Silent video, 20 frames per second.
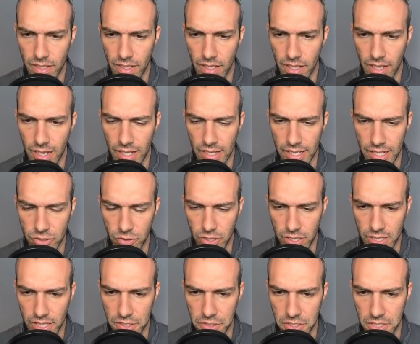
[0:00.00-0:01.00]
electric
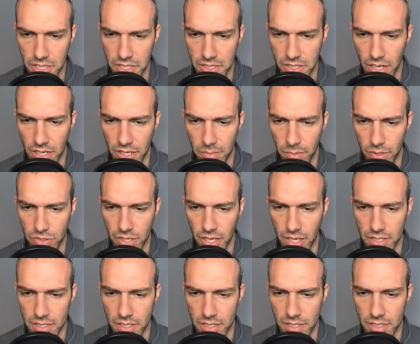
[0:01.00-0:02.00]
that just hits hard in most
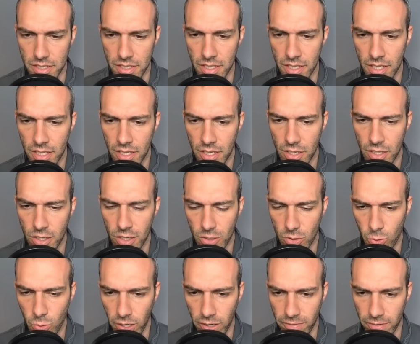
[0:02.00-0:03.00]
cases.
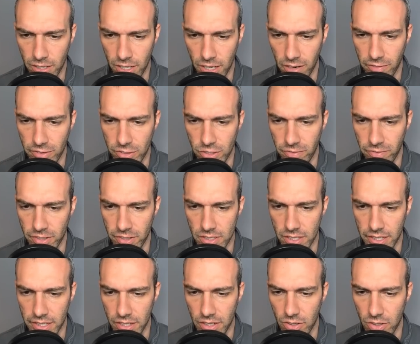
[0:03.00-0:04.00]
Earthquake for coverage if it's
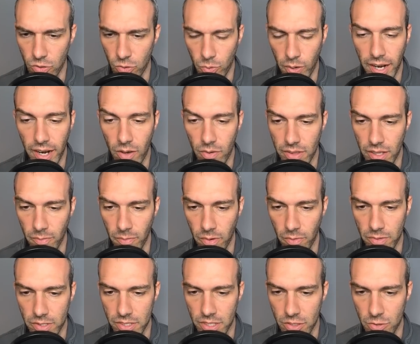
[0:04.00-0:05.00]
like a ground that will
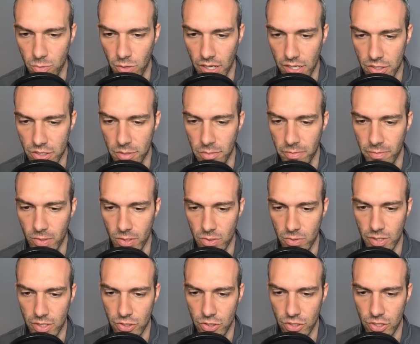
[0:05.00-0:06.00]
resist Rock Tomb and Volt
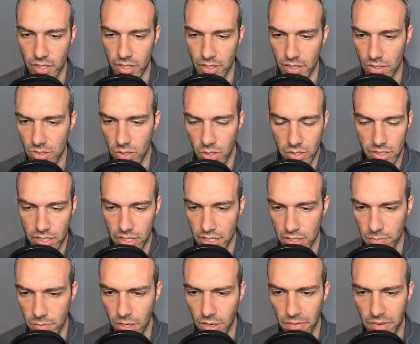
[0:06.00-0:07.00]
Switch. And Earthquake's a nice
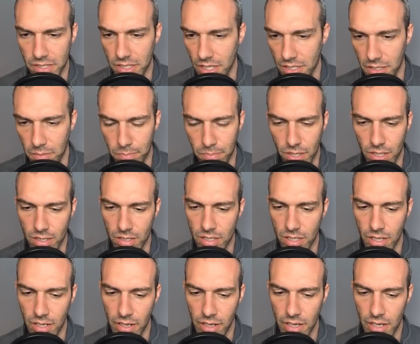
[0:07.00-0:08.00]
move. It's got some bulk.
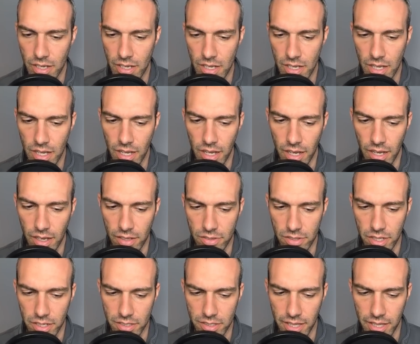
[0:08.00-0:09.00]
So
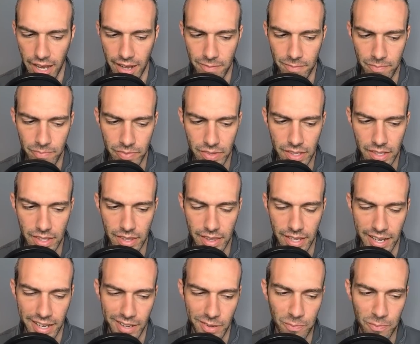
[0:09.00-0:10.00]
there's that.
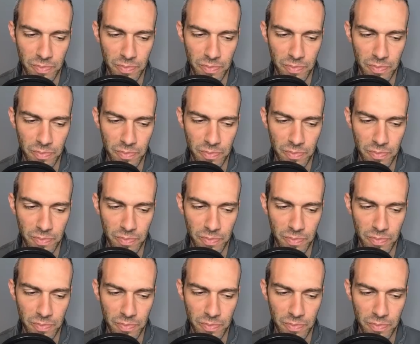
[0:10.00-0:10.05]
Now,